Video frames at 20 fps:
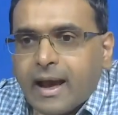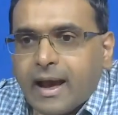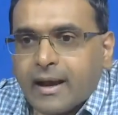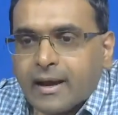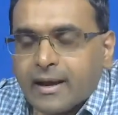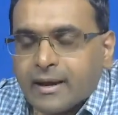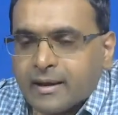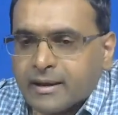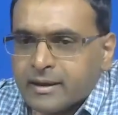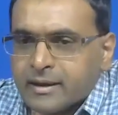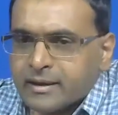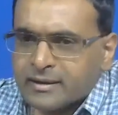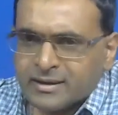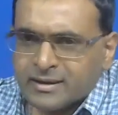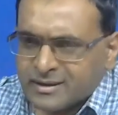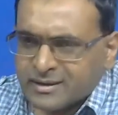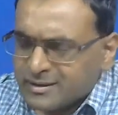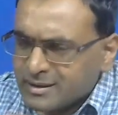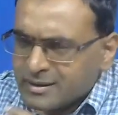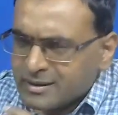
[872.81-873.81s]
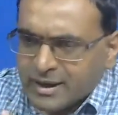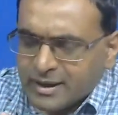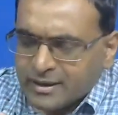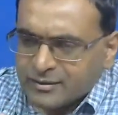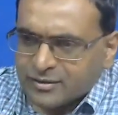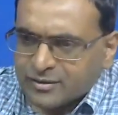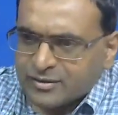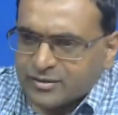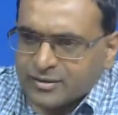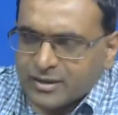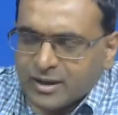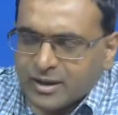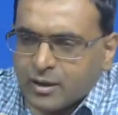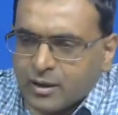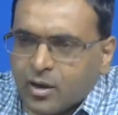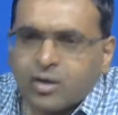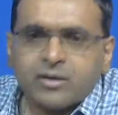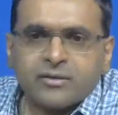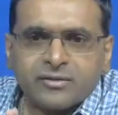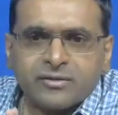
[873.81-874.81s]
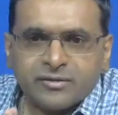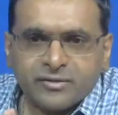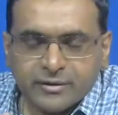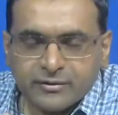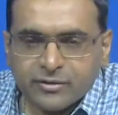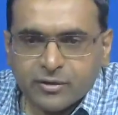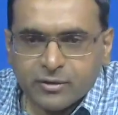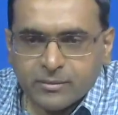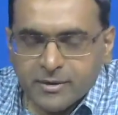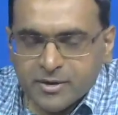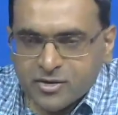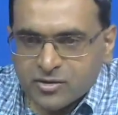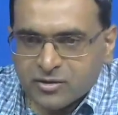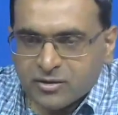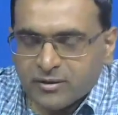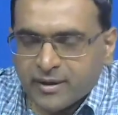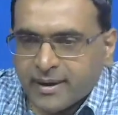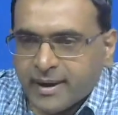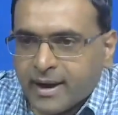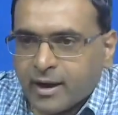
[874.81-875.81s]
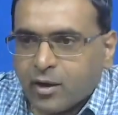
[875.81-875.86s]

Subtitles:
it has a lot of information, right?